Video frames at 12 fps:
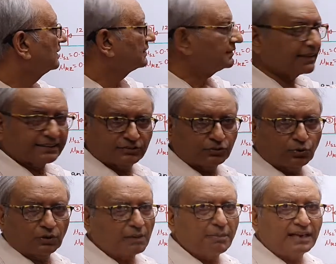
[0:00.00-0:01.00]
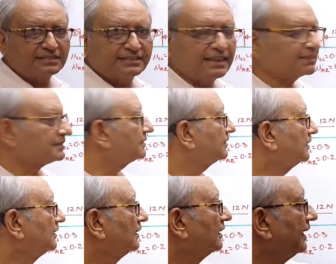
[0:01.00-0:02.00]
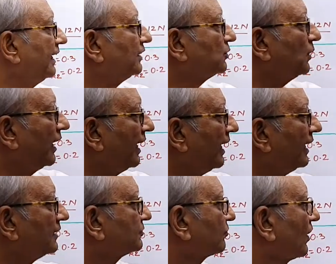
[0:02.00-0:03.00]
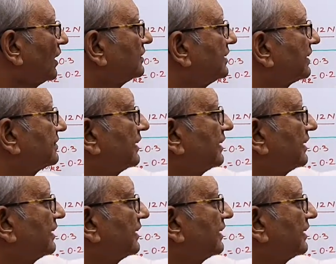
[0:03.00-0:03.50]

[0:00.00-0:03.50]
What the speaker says: 6 total mass 6 into A, 6